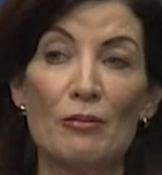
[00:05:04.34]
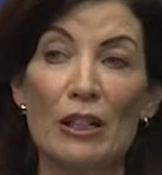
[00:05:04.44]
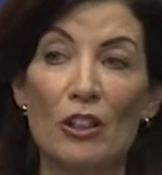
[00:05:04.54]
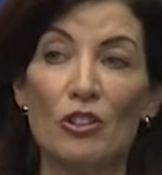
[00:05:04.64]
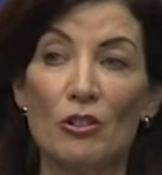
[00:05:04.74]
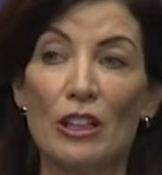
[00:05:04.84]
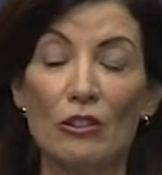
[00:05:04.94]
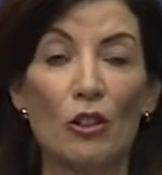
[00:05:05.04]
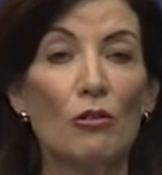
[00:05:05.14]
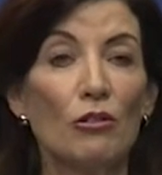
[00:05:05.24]
making sure that
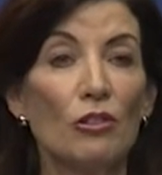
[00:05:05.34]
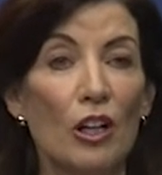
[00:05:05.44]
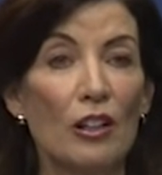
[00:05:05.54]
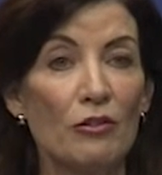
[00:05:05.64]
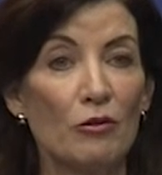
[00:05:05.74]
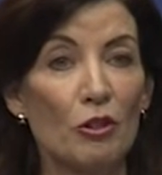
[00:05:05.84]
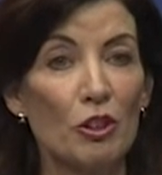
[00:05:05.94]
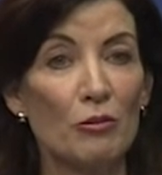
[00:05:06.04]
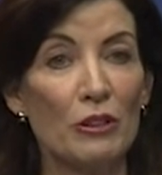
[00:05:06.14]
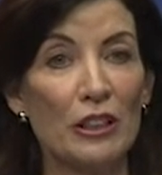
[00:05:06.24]
local law
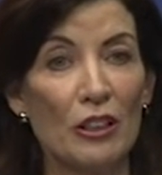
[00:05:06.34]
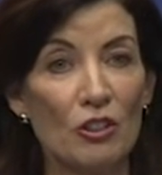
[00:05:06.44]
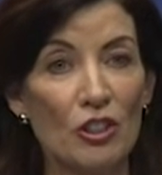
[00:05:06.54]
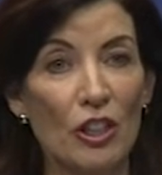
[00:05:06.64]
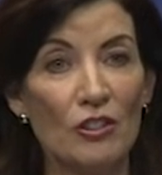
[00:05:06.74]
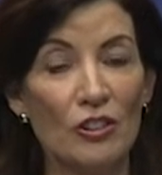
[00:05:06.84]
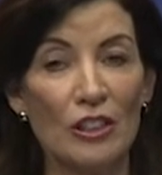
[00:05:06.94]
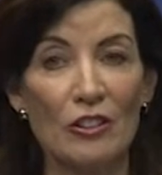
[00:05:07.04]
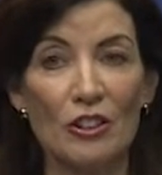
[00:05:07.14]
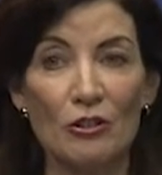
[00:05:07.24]
enforcement and our judges
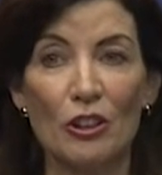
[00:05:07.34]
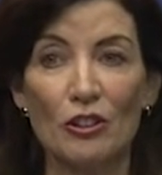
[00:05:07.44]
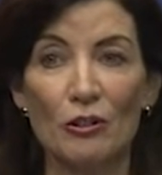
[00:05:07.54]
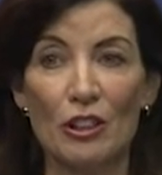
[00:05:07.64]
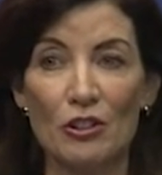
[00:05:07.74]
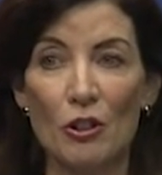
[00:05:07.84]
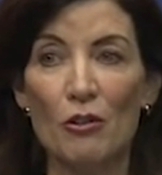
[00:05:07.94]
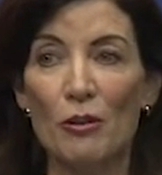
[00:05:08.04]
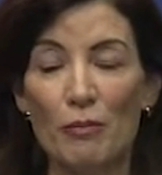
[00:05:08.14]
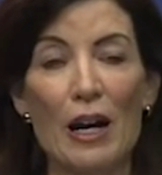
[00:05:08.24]
and our district attorneys
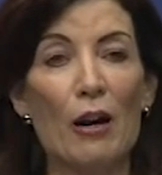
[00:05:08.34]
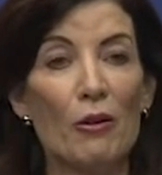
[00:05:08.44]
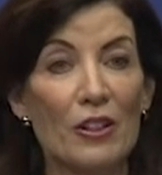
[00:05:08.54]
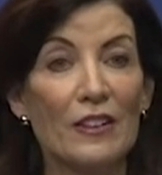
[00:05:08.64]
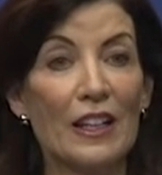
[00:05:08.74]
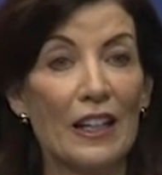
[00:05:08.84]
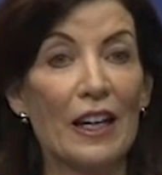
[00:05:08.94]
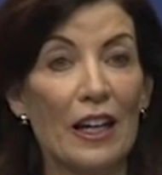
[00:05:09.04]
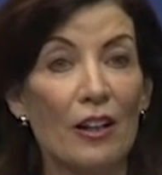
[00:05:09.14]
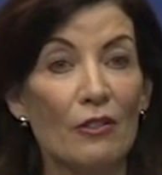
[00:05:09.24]
know the power that they
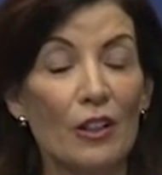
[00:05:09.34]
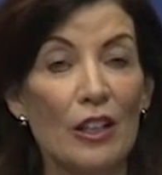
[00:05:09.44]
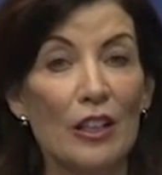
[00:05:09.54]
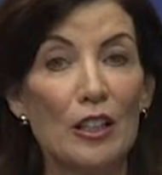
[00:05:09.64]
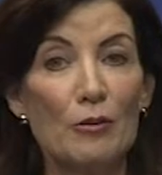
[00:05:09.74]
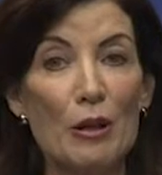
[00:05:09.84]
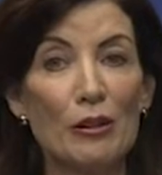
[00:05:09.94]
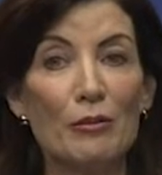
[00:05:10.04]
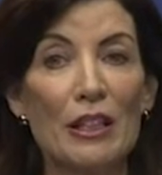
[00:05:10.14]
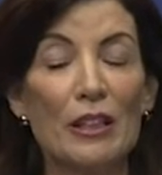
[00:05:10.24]
have to be able
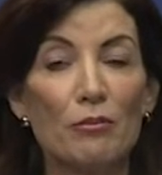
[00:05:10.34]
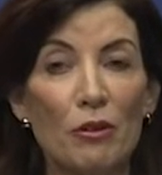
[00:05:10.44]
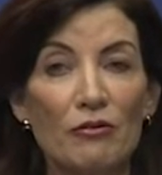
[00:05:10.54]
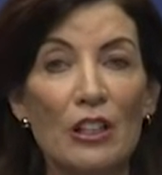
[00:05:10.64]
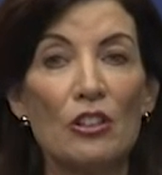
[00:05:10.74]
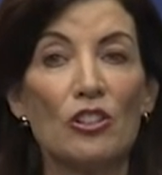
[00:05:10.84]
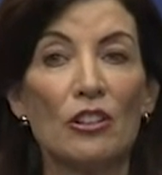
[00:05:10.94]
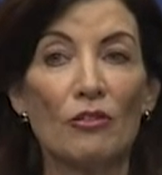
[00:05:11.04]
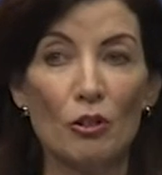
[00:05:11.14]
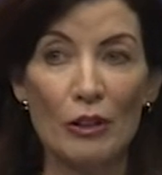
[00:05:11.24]
to be in the prevention
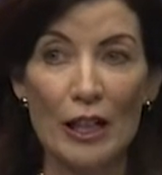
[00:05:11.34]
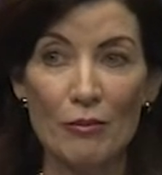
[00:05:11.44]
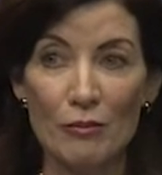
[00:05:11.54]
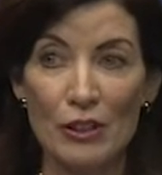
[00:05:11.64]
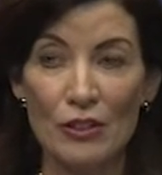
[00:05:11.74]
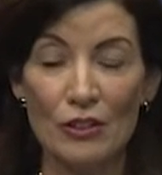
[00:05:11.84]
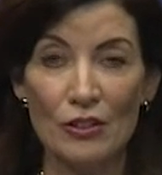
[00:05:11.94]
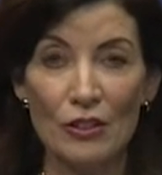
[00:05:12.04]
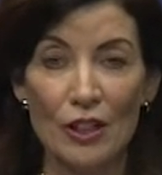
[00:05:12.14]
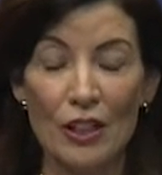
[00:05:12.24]
of crime
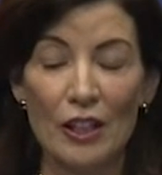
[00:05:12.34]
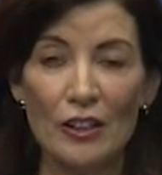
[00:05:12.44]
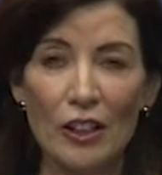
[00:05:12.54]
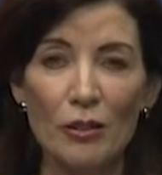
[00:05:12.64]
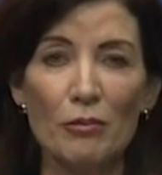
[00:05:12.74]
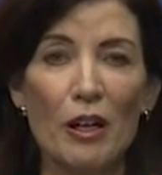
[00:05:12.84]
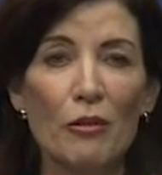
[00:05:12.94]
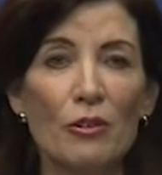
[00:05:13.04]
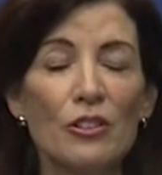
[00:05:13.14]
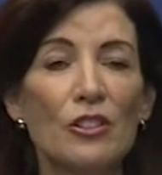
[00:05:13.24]
business. The other
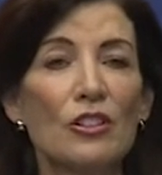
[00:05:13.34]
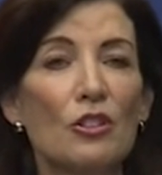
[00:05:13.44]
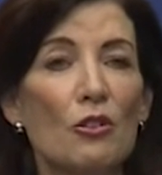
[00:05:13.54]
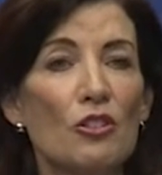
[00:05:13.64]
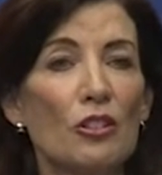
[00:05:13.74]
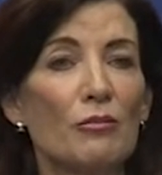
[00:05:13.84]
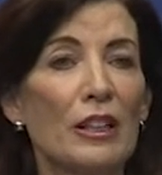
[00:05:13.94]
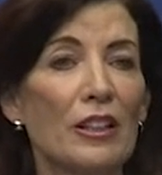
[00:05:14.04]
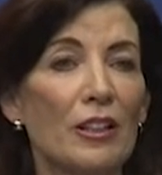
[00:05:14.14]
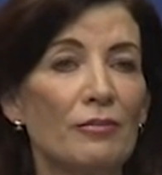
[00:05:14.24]
part was the social
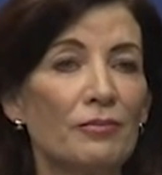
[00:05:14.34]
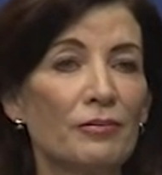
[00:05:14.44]
media.